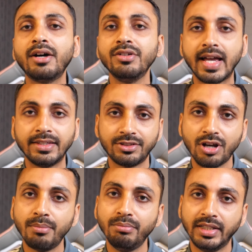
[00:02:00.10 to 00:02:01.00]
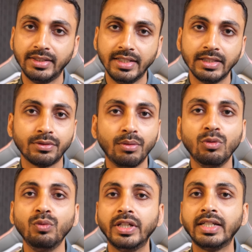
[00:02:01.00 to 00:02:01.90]
you can stop pictures from
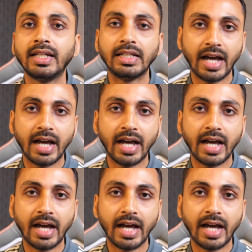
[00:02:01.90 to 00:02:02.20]
moving in